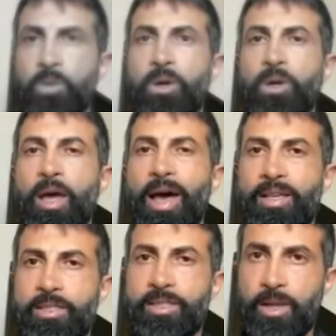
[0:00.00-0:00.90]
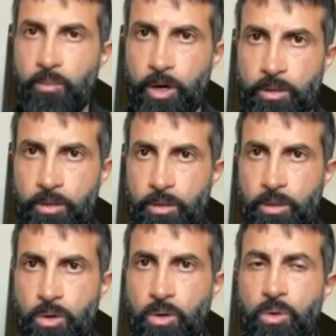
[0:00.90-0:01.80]
As someone
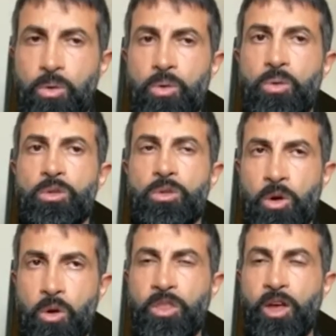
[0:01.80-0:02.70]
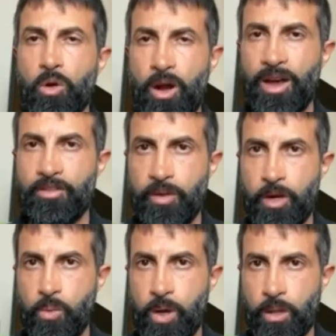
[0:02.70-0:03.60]
who know the Quran very
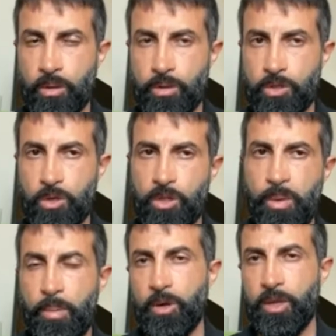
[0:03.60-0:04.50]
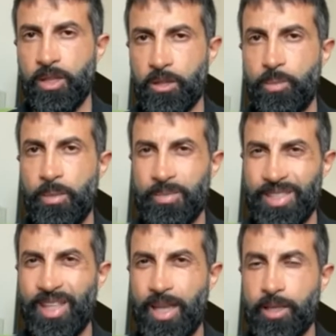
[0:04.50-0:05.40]
well, so the people cannot be
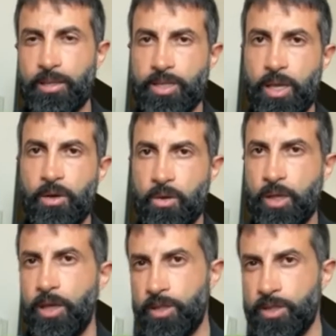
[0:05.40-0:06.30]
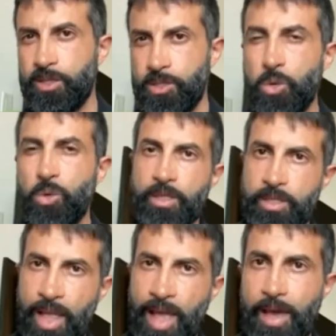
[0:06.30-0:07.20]
mistaken, say, okay, this is your
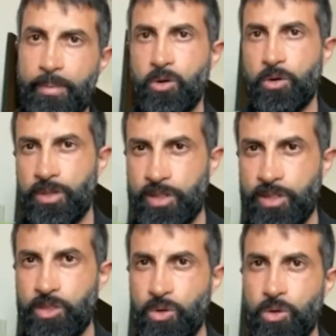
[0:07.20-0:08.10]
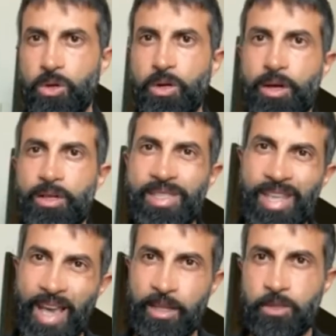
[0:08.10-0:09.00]
Islam, or this is your
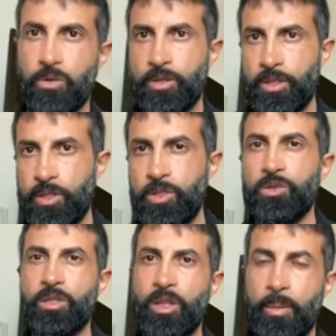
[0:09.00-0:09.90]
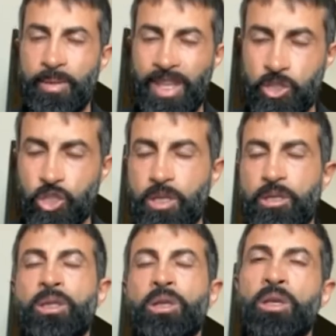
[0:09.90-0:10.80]
sect, or this is your denomination.
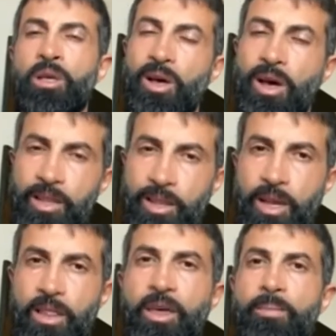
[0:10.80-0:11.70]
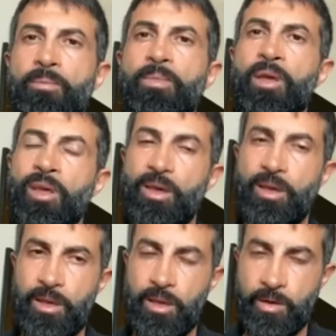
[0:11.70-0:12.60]
I tell them,
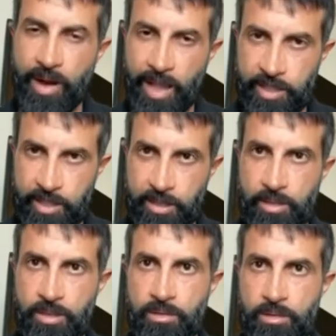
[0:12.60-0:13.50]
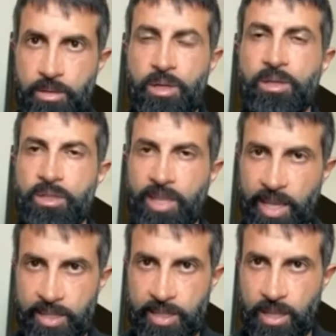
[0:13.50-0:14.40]
rest, take a
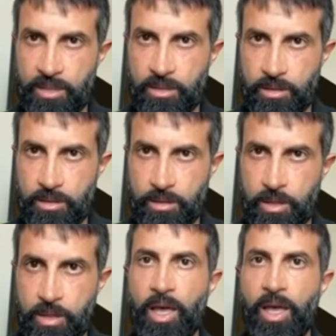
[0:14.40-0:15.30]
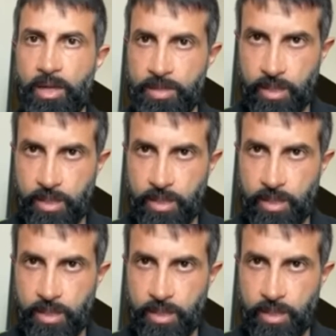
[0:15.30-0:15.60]
seat, and listen.